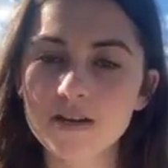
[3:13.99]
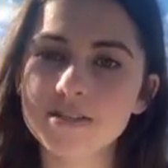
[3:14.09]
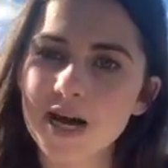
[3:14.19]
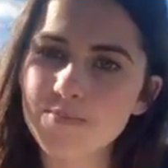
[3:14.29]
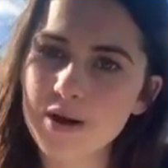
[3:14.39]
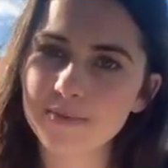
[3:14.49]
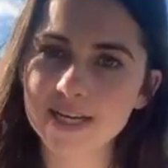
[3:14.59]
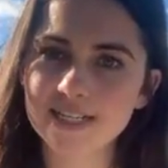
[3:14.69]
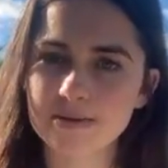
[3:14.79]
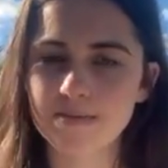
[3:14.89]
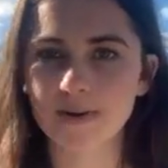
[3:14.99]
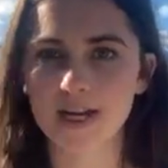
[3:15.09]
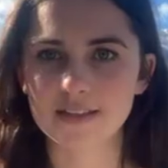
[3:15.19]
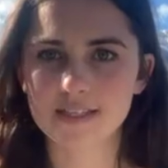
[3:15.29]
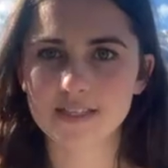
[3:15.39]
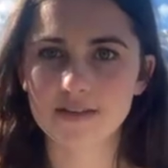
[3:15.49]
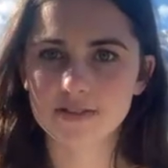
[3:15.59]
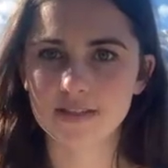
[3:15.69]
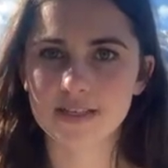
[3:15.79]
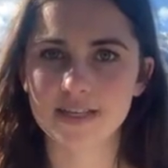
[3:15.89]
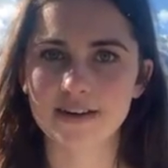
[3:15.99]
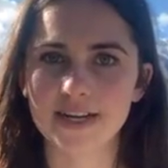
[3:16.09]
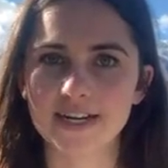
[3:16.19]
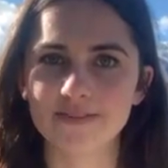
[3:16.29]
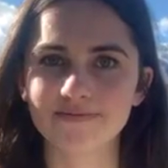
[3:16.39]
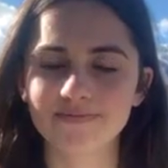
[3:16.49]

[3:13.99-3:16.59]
So I'll probably end up applying these skills in this area.